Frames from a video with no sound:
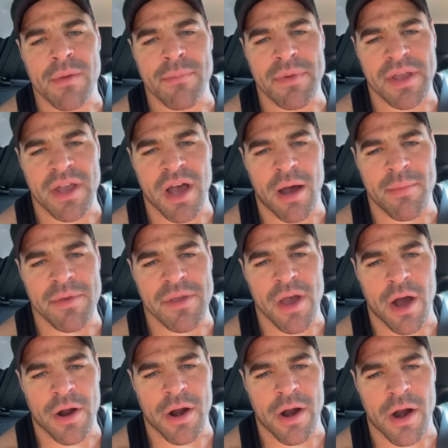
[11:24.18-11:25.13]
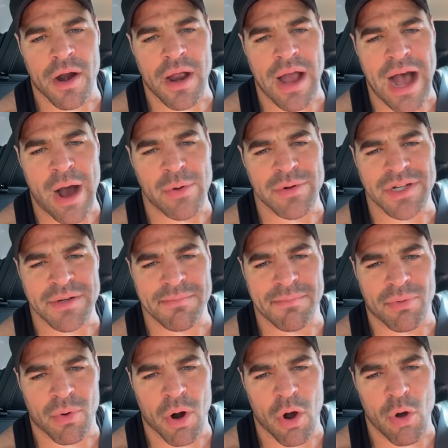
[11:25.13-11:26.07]
Become younger. How did
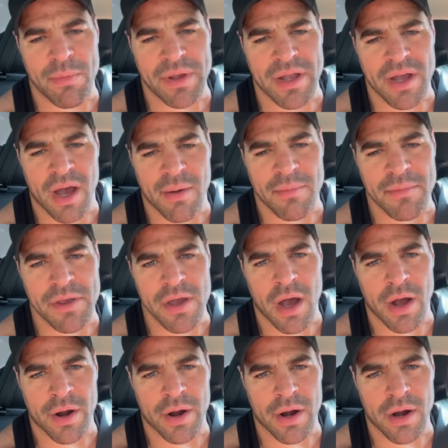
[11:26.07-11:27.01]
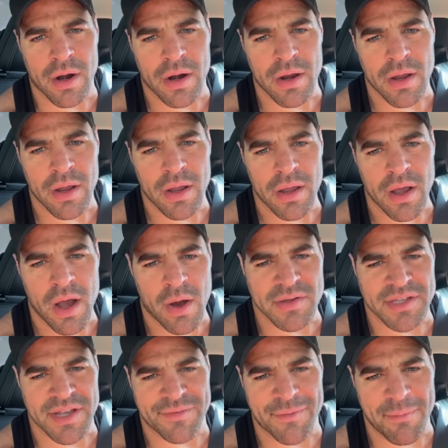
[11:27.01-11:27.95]
bro become younger? Oh,
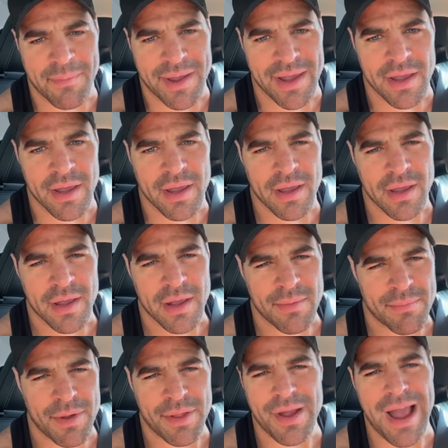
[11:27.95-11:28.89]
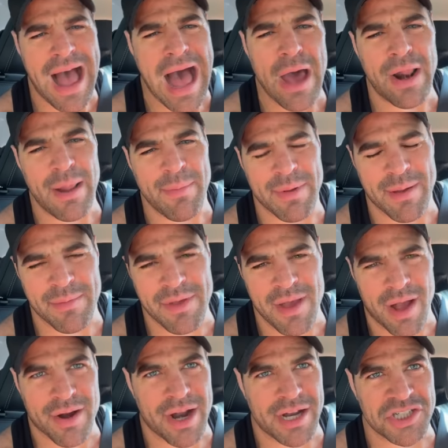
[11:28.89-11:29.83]
is that for me? Brother, how did I become
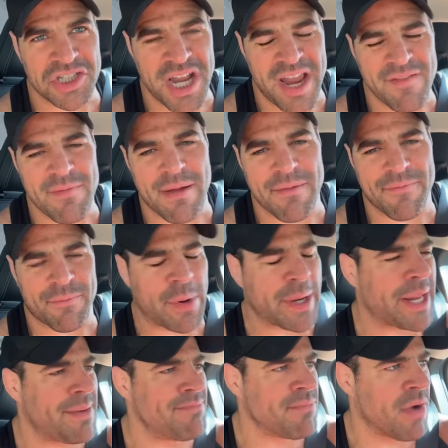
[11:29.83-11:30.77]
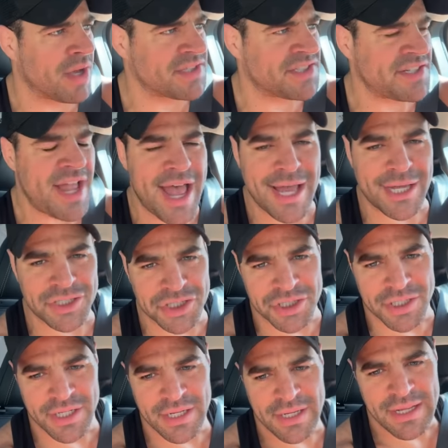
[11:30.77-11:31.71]
younger? I shaved my freaking
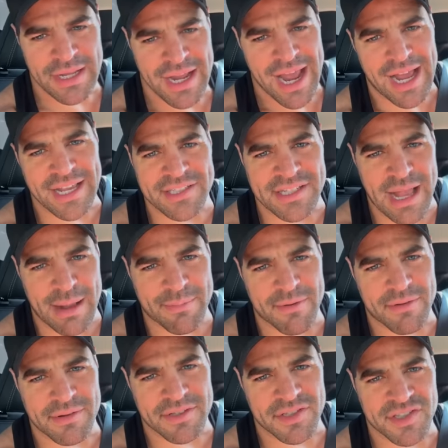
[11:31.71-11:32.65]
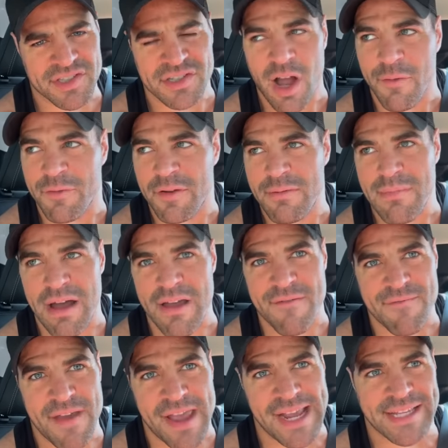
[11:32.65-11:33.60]
mustache. I stopped stuffing my
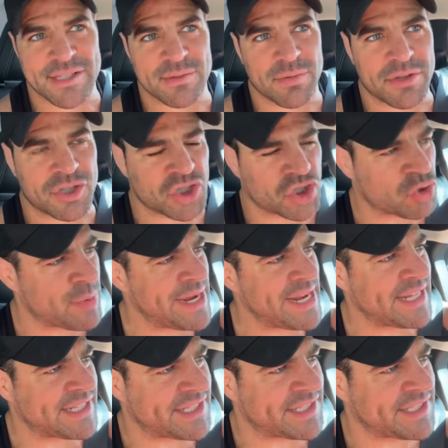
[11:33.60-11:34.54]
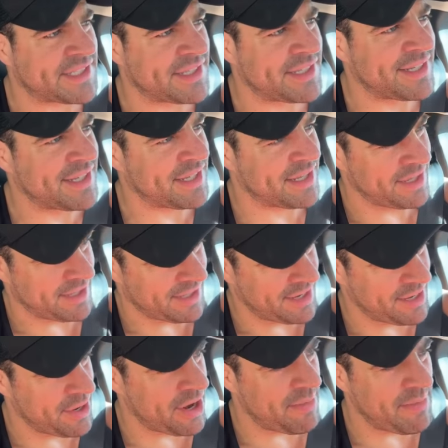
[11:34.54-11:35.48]
face with treats.
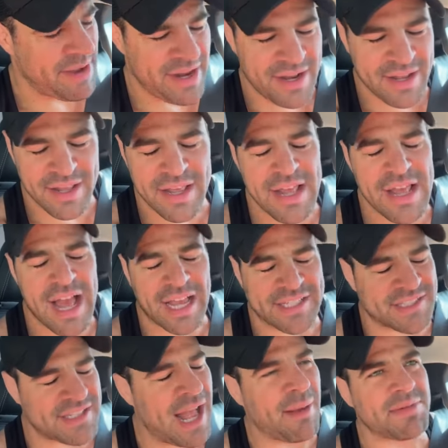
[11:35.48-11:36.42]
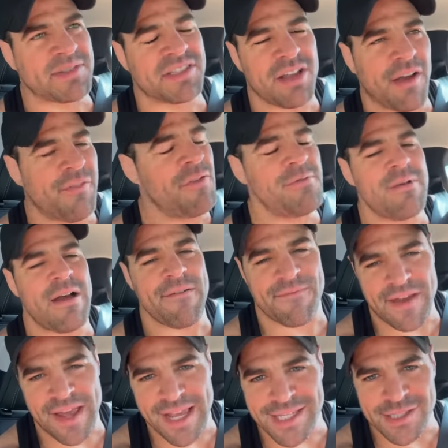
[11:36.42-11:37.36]
You know what I mean? I stopped stuffing my
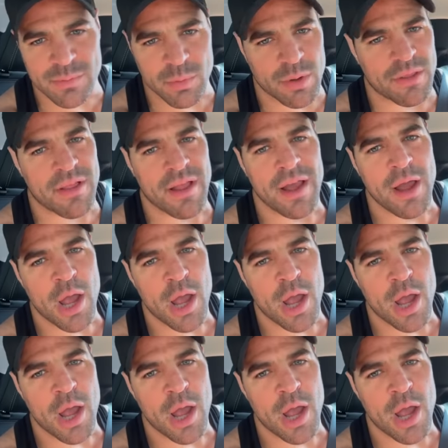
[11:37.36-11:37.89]
face with,